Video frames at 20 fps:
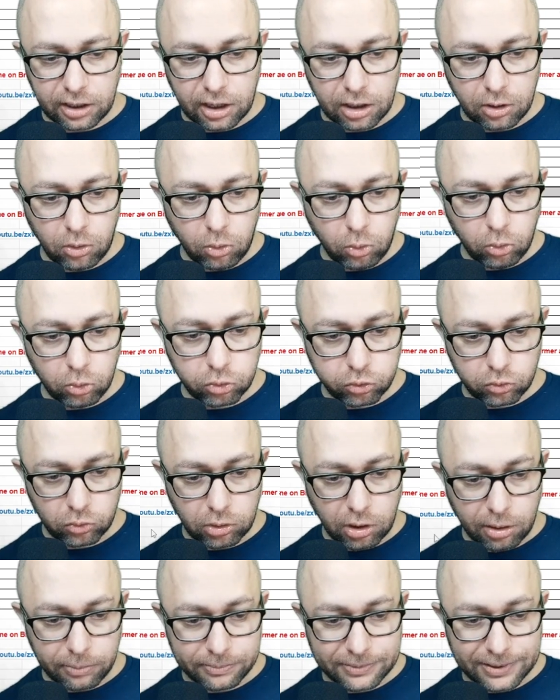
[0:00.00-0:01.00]
I'll also
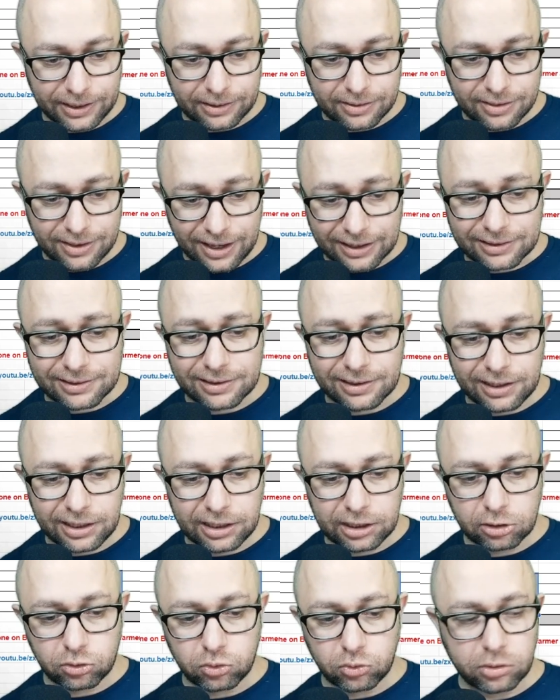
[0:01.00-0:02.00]
update that
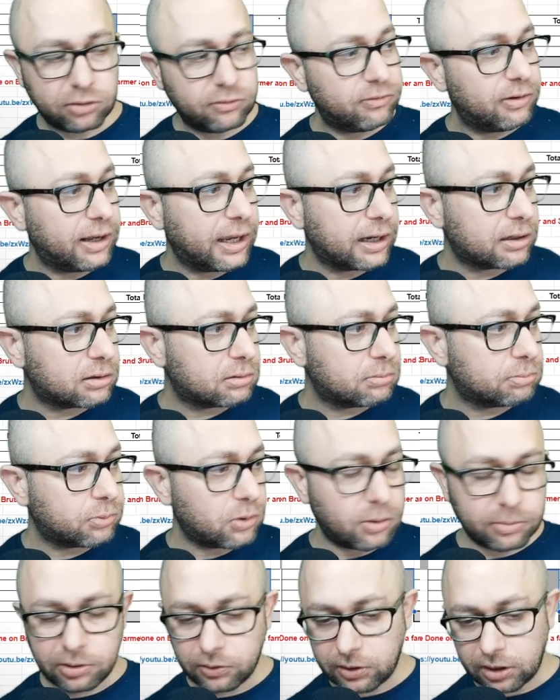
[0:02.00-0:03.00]
link to reflect.
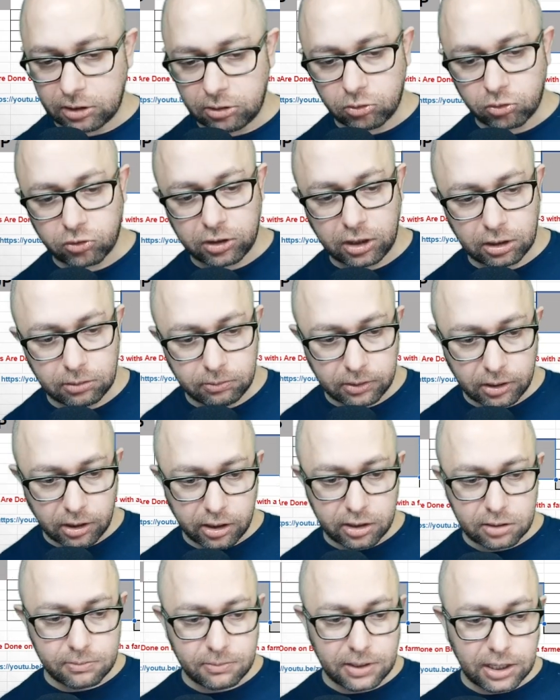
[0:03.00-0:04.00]
Probably you cannot see it
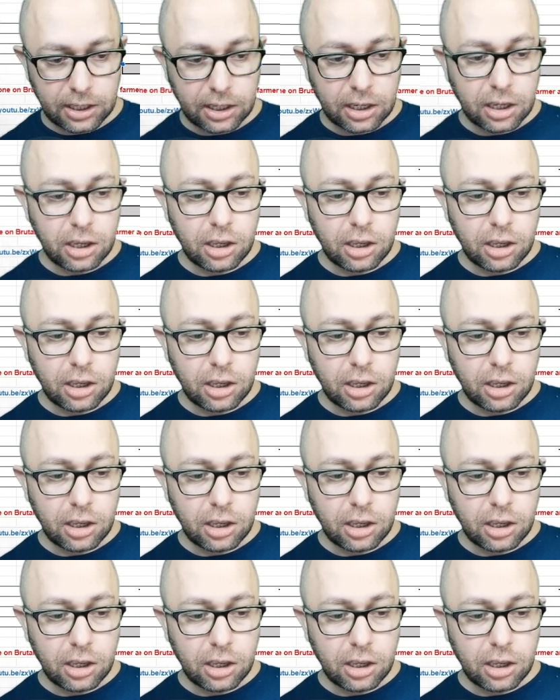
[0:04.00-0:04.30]
behind me.